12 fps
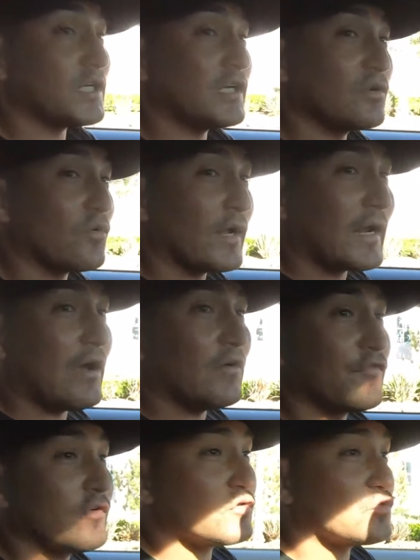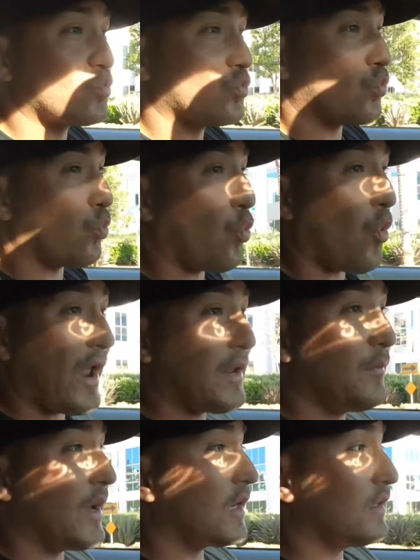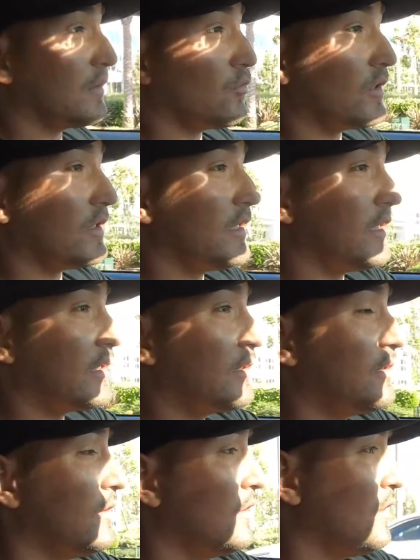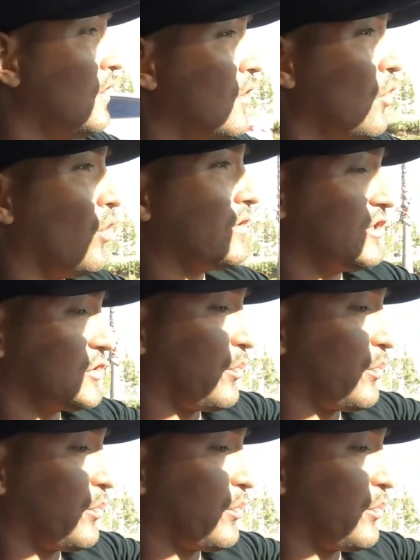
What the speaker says: telling you right now, it feels way better than what it did with its